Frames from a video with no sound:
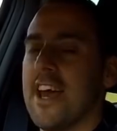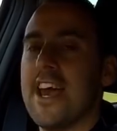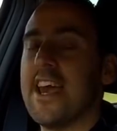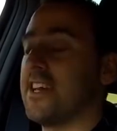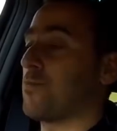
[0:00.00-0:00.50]

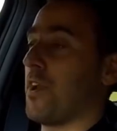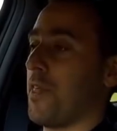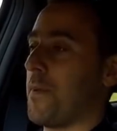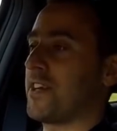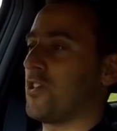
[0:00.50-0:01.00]
it is one
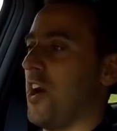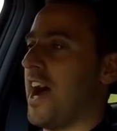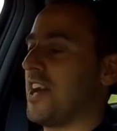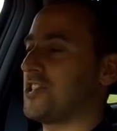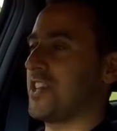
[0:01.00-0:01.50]
of the best hot
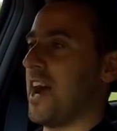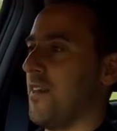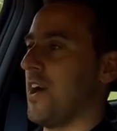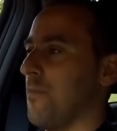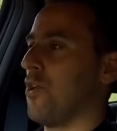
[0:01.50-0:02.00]
hatches out
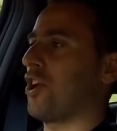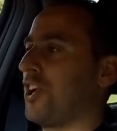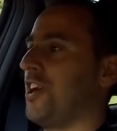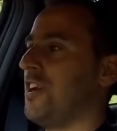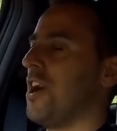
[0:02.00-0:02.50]
there. I'm not
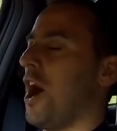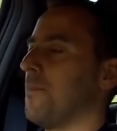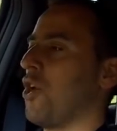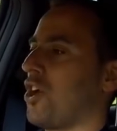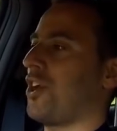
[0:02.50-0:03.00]

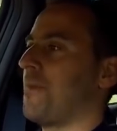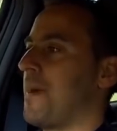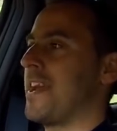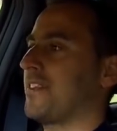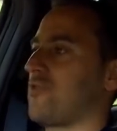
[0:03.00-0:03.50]
gonna
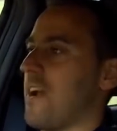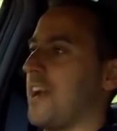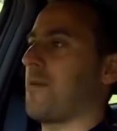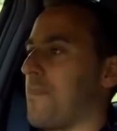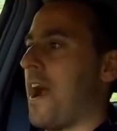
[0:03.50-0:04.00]
make
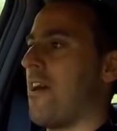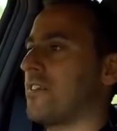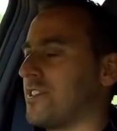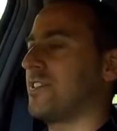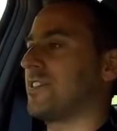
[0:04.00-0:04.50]
direct
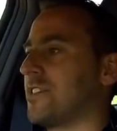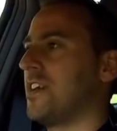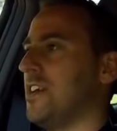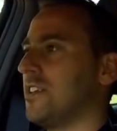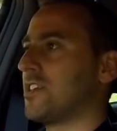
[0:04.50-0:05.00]
comparisons
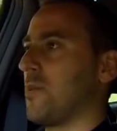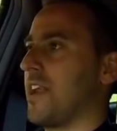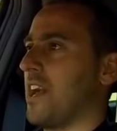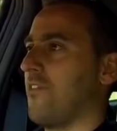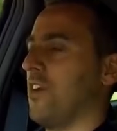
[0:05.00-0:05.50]
to
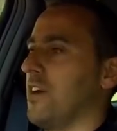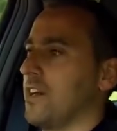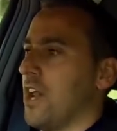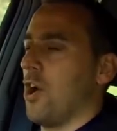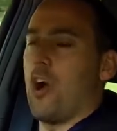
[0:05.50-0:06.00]
any other,
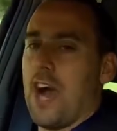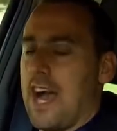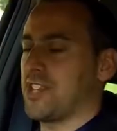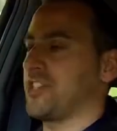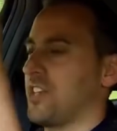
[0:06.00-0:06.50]
you know, hot
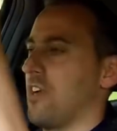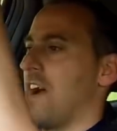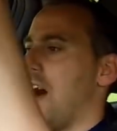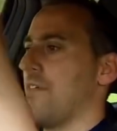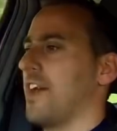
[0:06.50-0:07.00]
hatches that
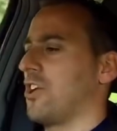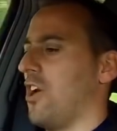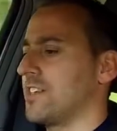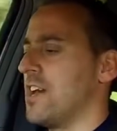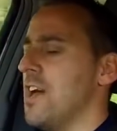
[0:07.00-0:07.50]
are out there,
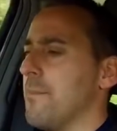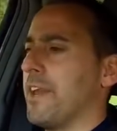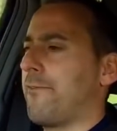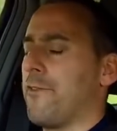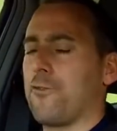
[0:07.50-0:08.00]
guys. But
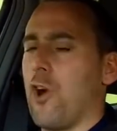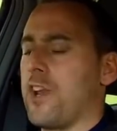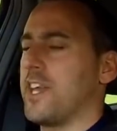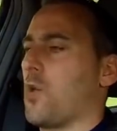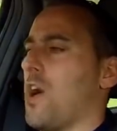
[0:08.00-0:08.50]
if you've got
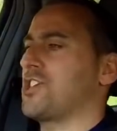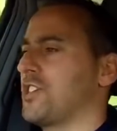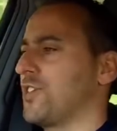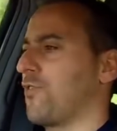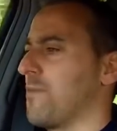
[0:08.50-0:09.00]
any
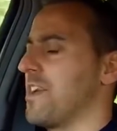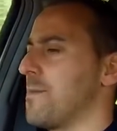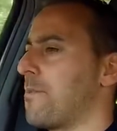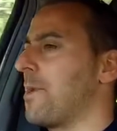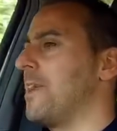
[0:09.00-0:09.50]
questions for me,
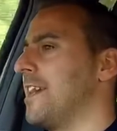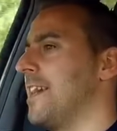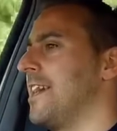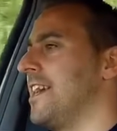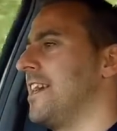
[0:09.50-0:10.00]

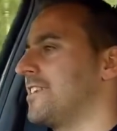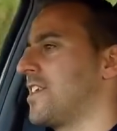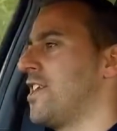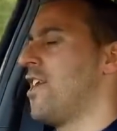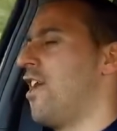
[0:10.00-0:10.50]
please
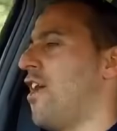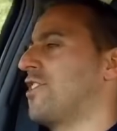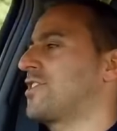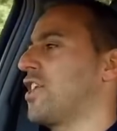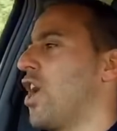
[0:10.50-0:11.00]

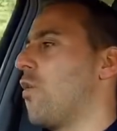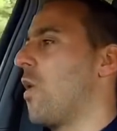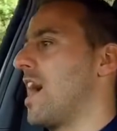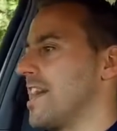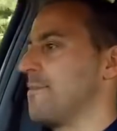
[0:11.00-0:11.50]
ask
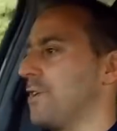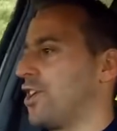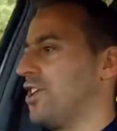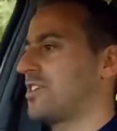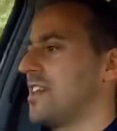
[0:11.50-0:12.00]
away,
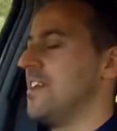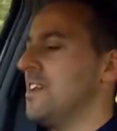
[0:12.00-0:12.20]
because